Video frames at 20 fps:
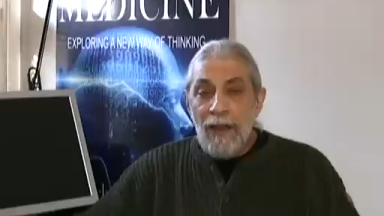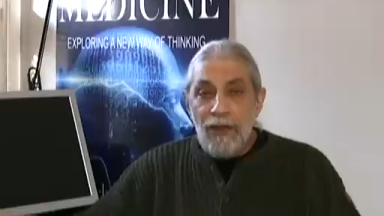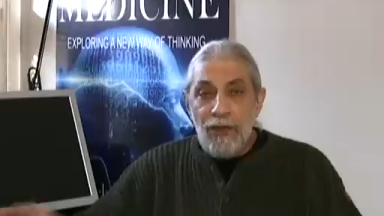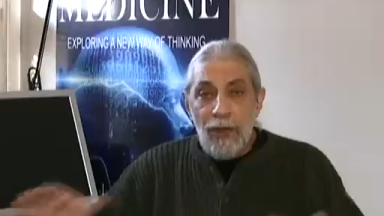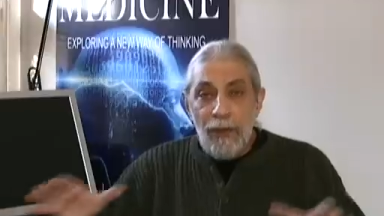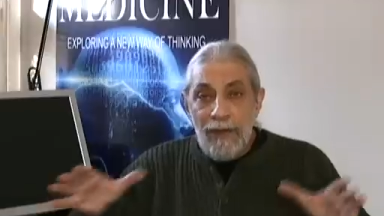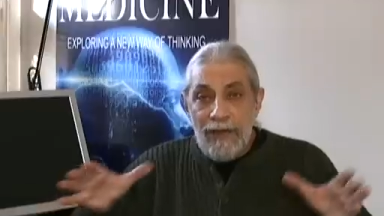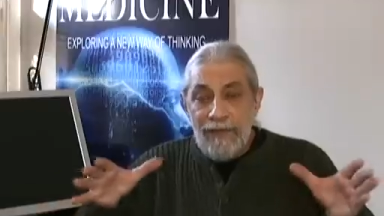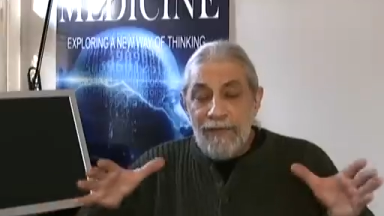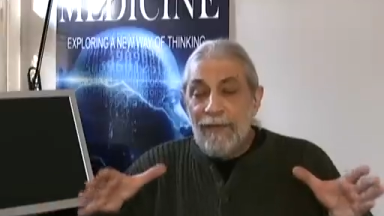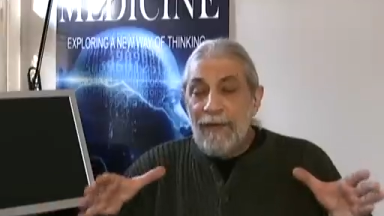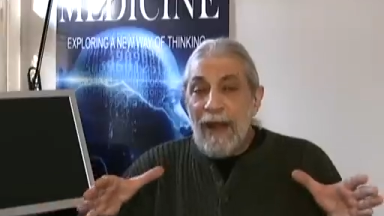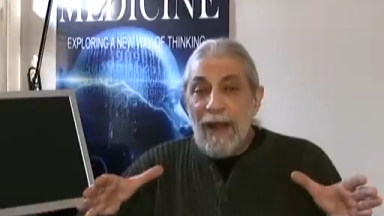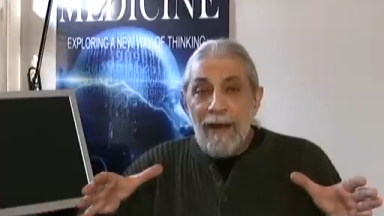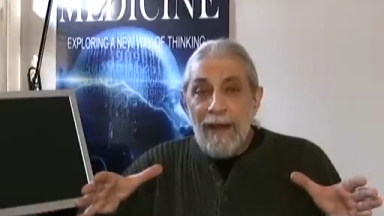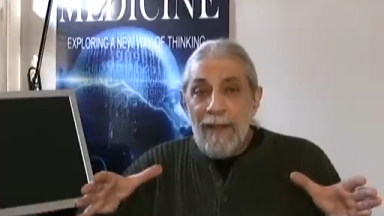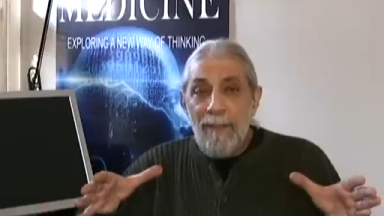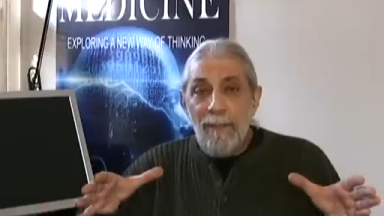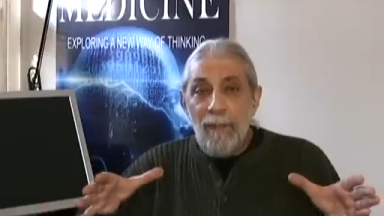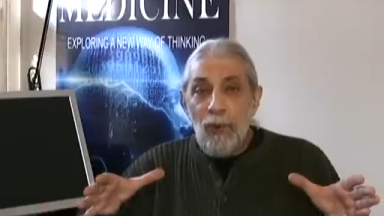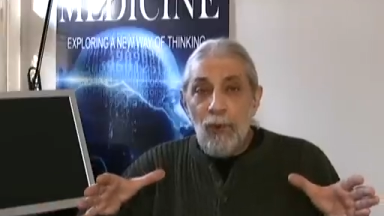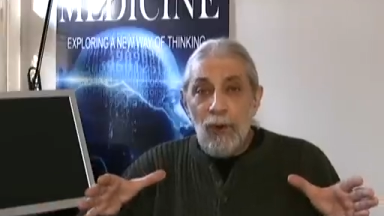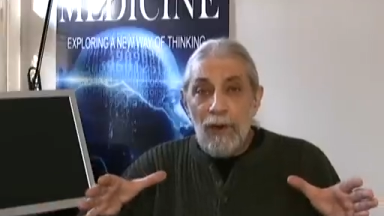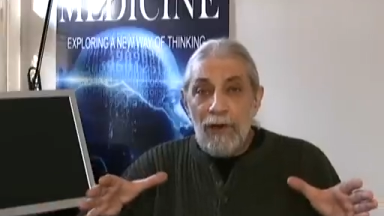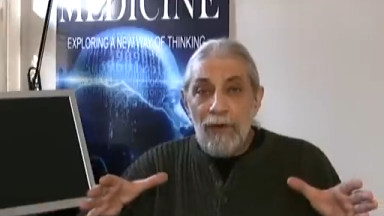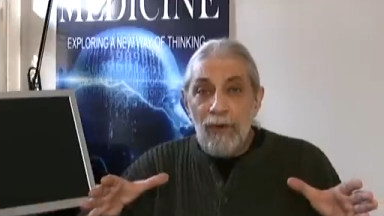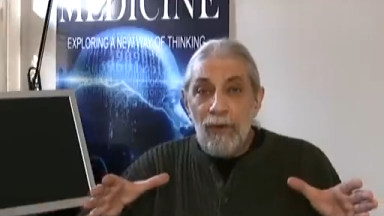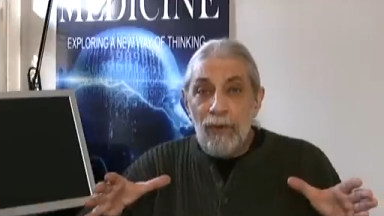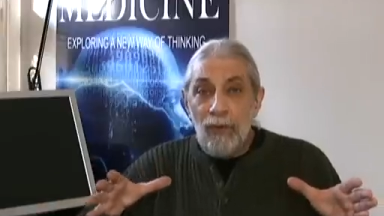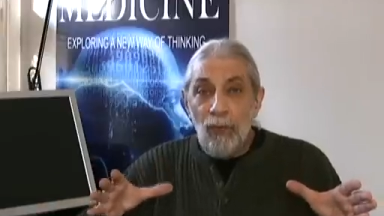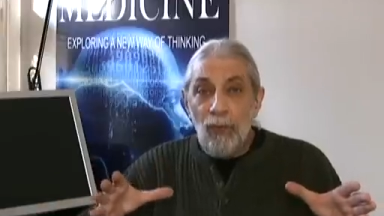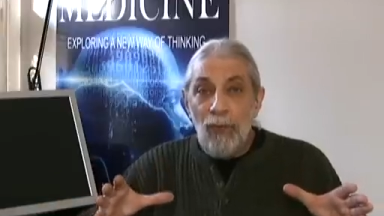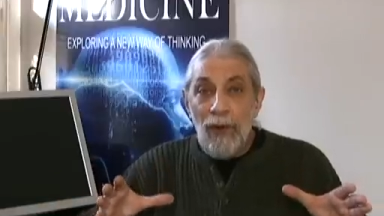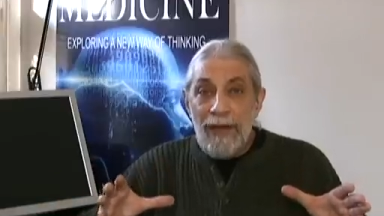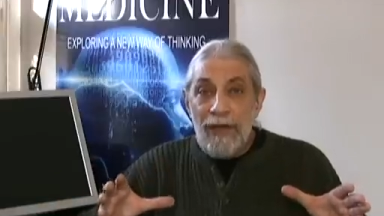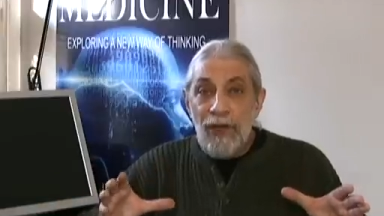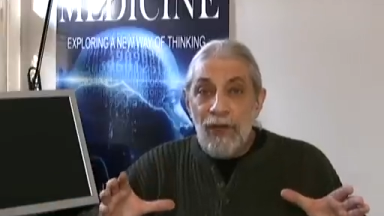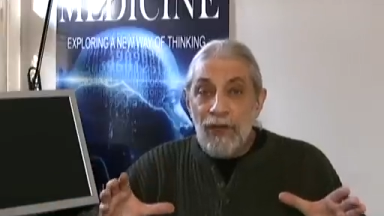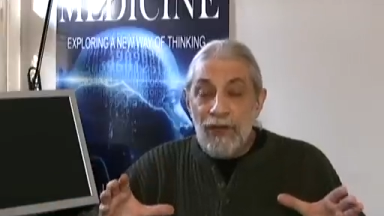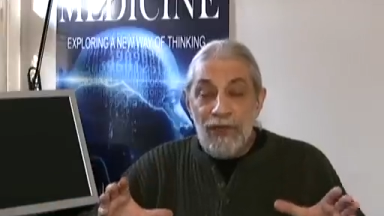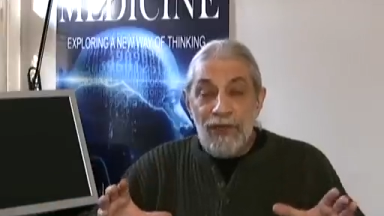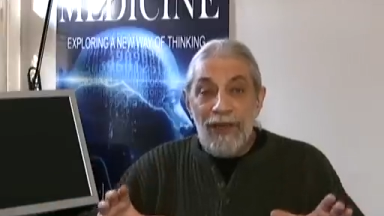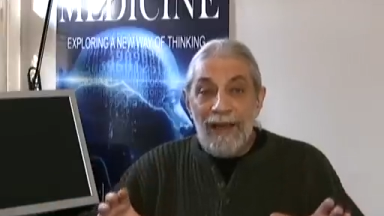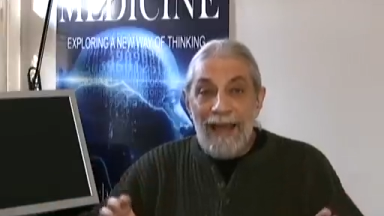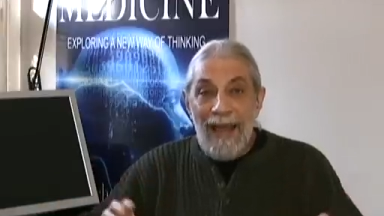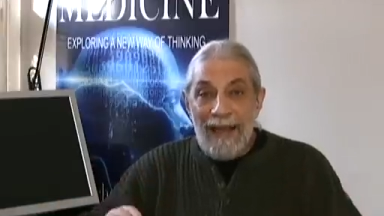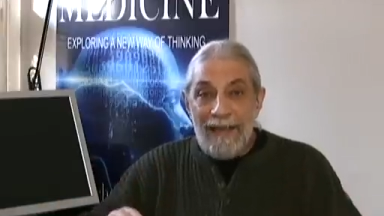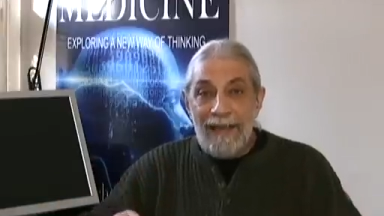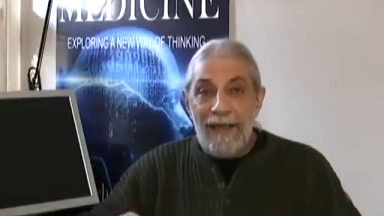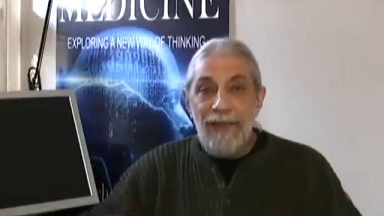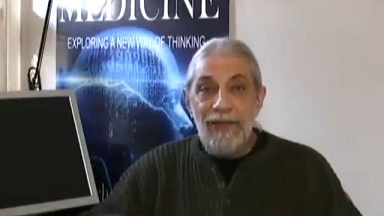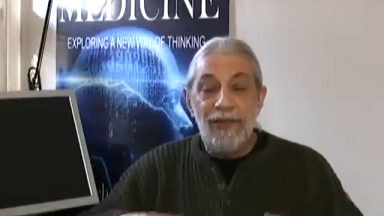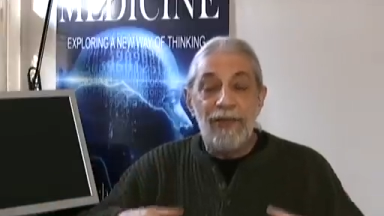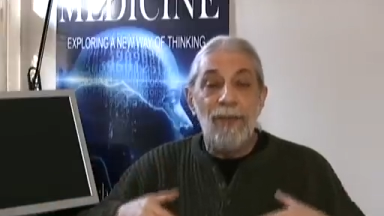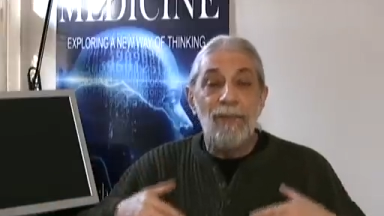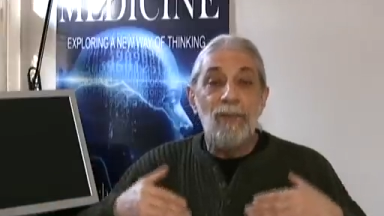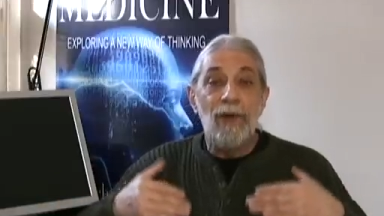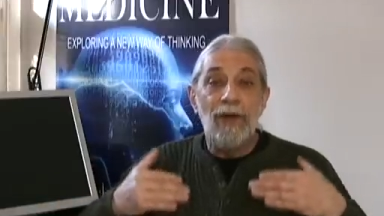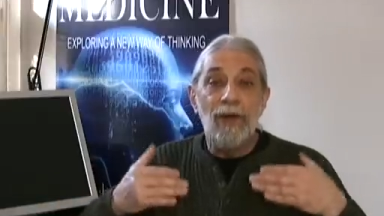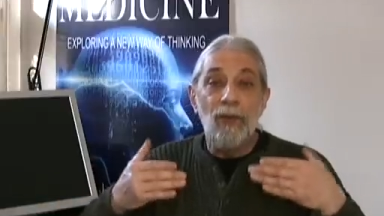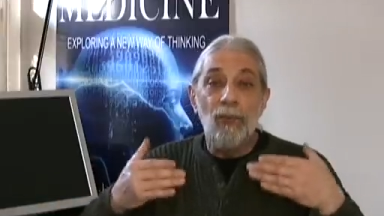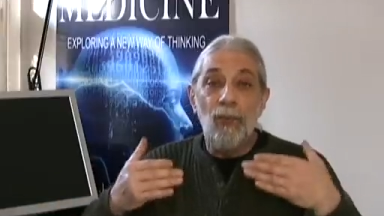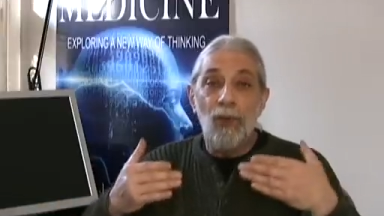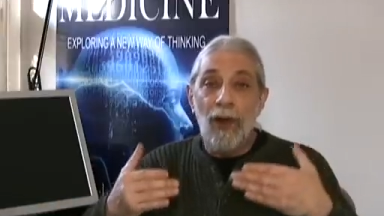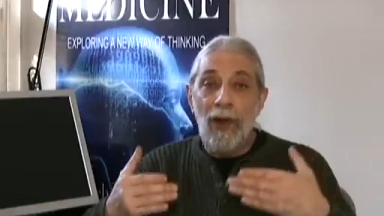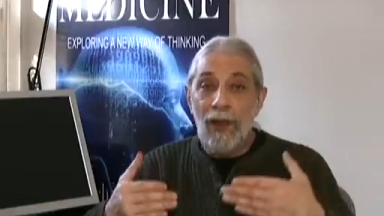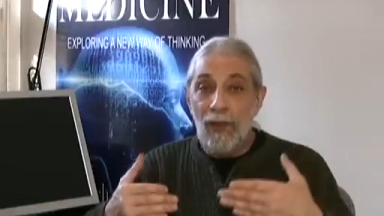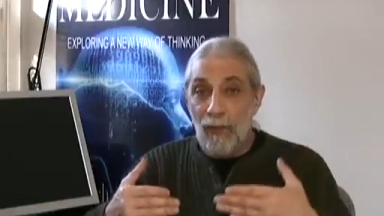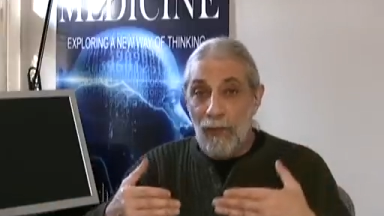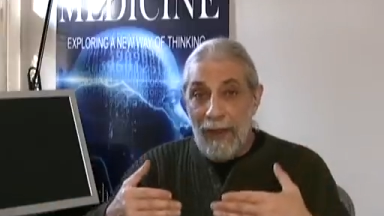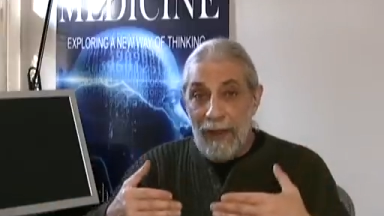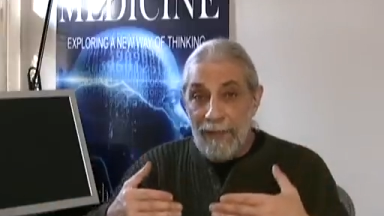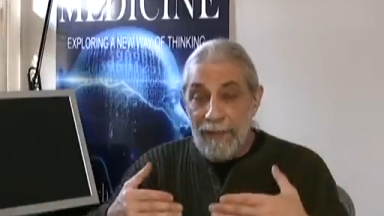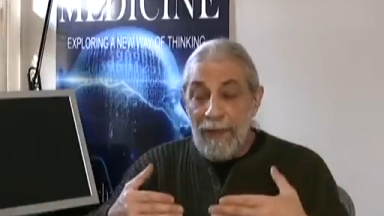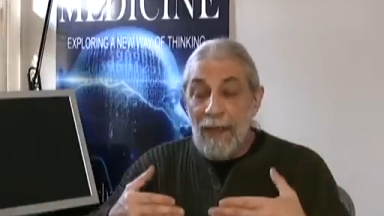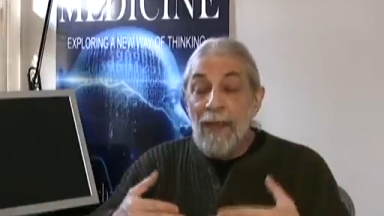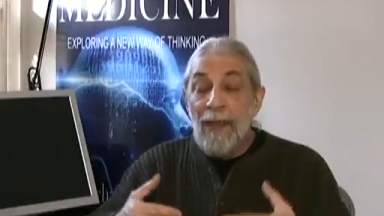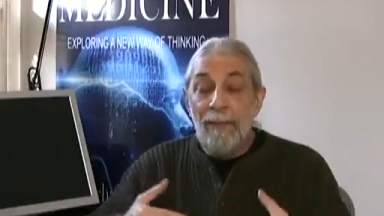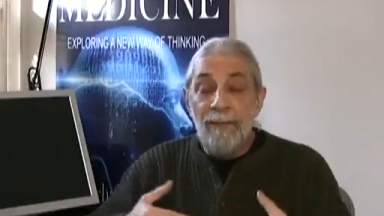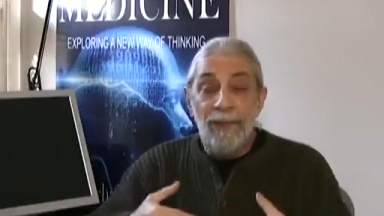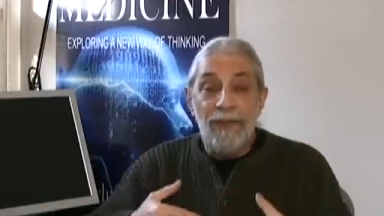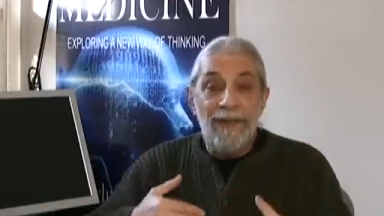So it's very important when you're selecting someone to work with,